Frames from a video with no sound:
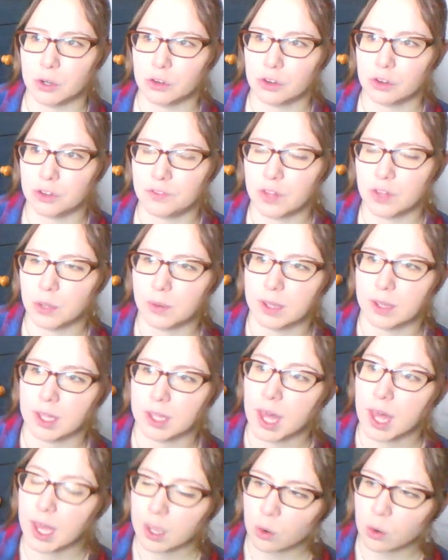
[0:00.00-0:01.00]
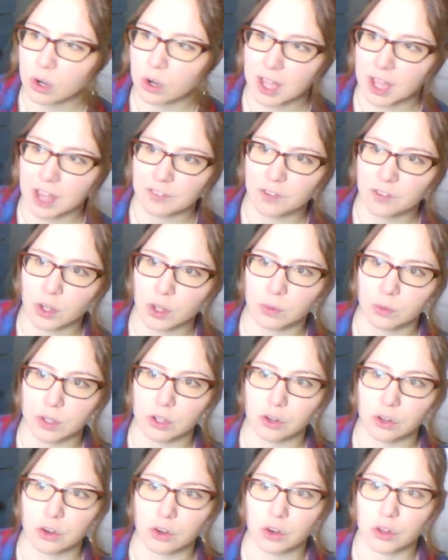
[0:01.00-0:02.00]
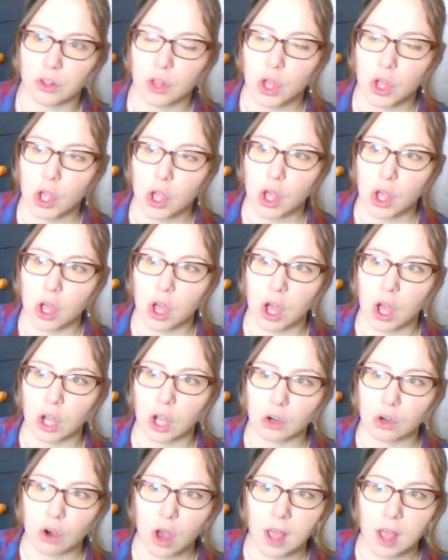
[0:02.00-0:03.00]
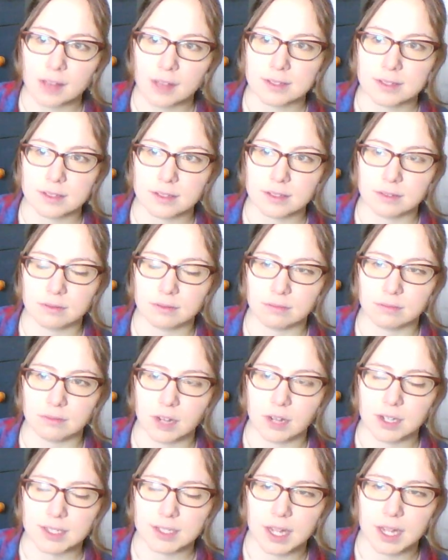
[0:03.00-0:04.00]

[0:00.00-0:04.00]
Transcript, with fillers: girl following a guy or a guy following a girl across not